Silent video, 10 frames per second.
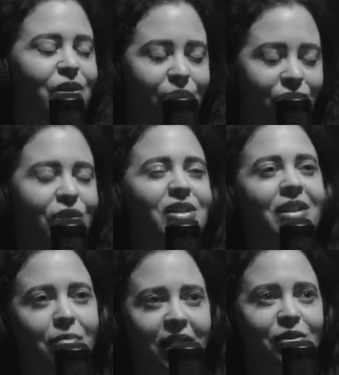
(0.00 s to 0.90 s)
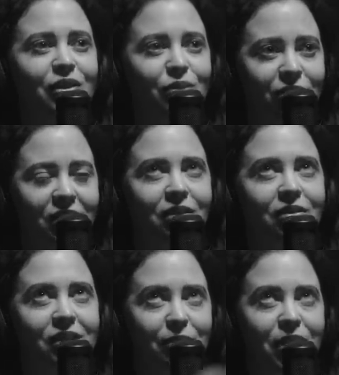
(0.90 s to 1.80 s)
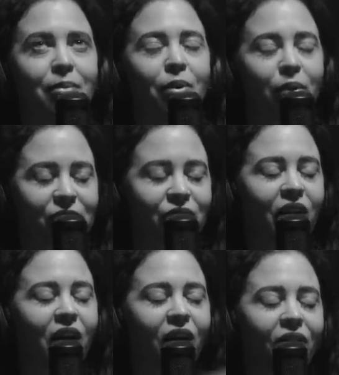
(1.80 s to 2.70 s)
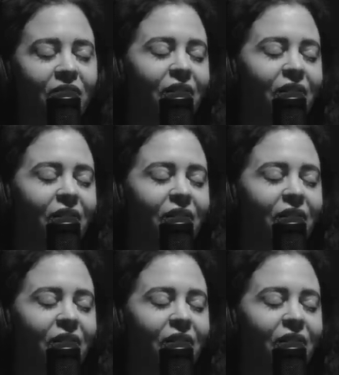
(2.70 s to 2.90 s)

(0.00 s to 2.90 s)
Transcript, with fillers: It was gross. And mind you, this was still September, where it was very hot.